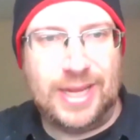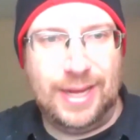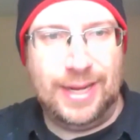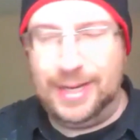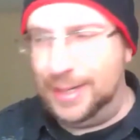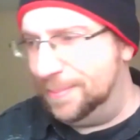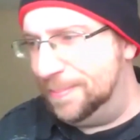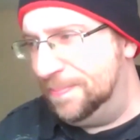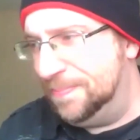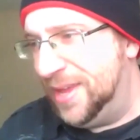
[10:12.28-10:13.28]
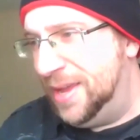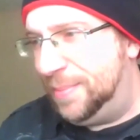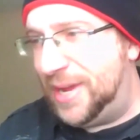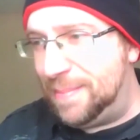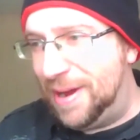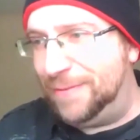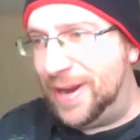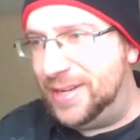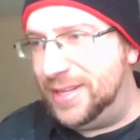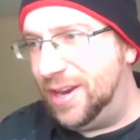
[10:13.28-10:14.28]
Um, but yeah, my
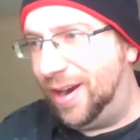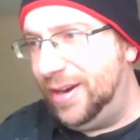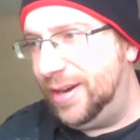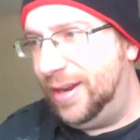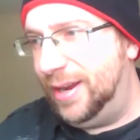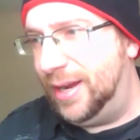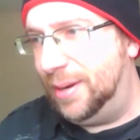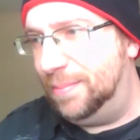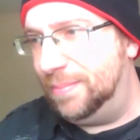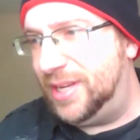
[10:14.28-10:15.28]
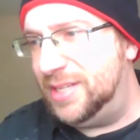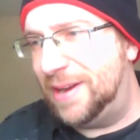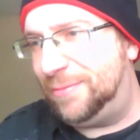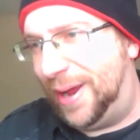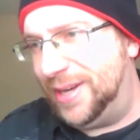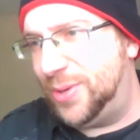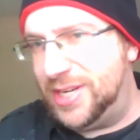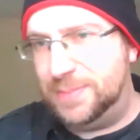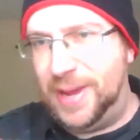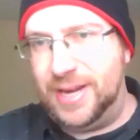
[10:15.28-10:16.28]
friend did the art. Um, he's my friend, so I
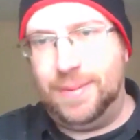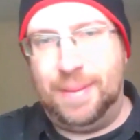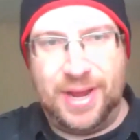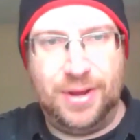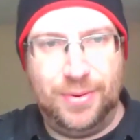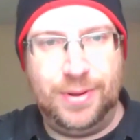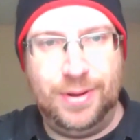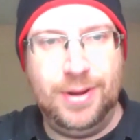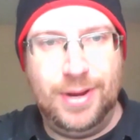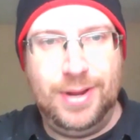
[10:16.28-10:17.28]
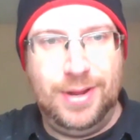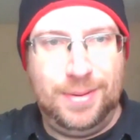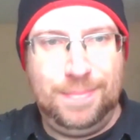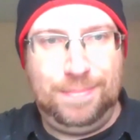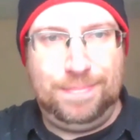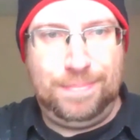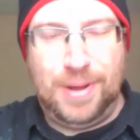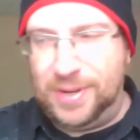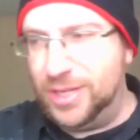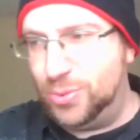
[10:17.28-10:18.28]
just paid him on my own.
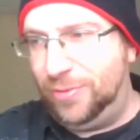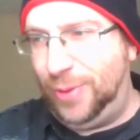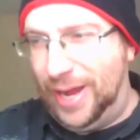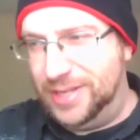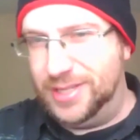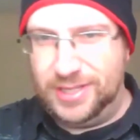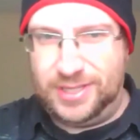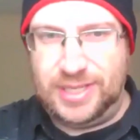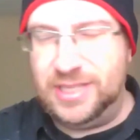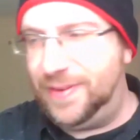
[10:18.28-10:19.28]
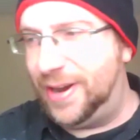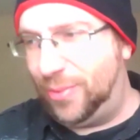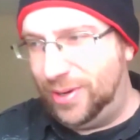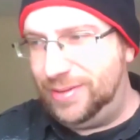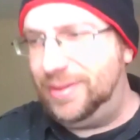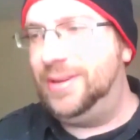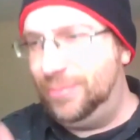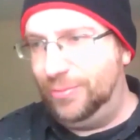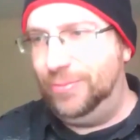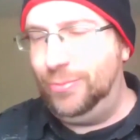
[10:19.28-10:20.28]
But because we're friends, it's he's very
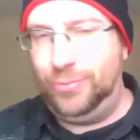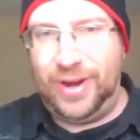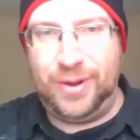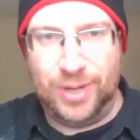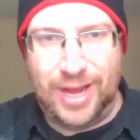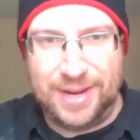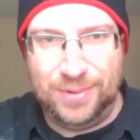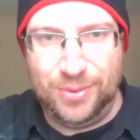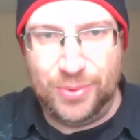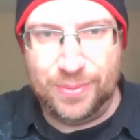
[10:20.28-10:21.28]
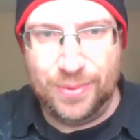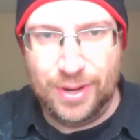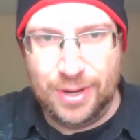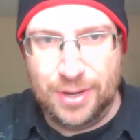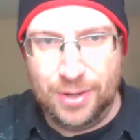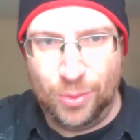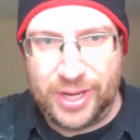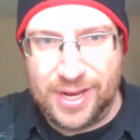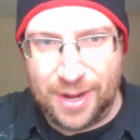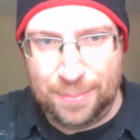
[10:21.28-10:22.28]
very reliable when
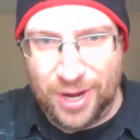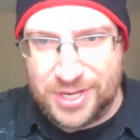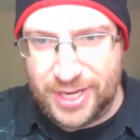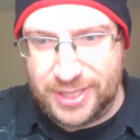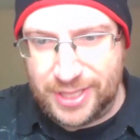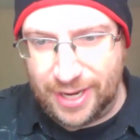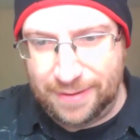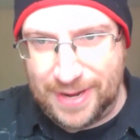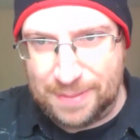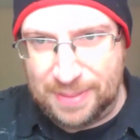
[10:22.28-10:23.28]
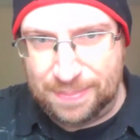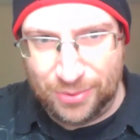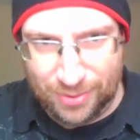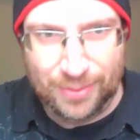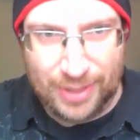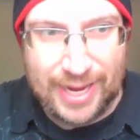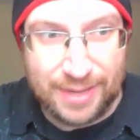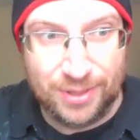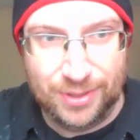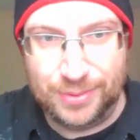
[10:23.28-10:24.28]
working on projects. You got to yes. find people who are
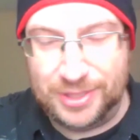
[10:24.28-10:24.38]
reliable, yeah.